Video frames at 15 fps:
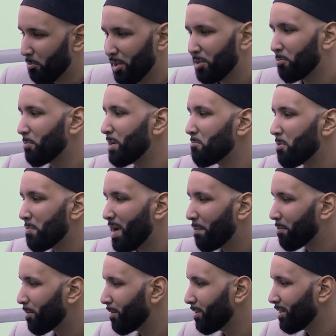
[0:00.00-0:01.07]
Whether we
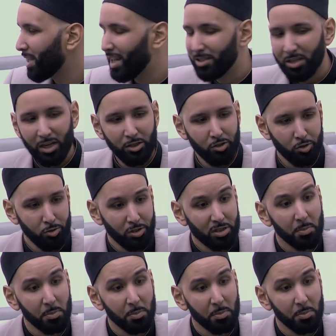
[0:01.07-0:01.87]
remember and choose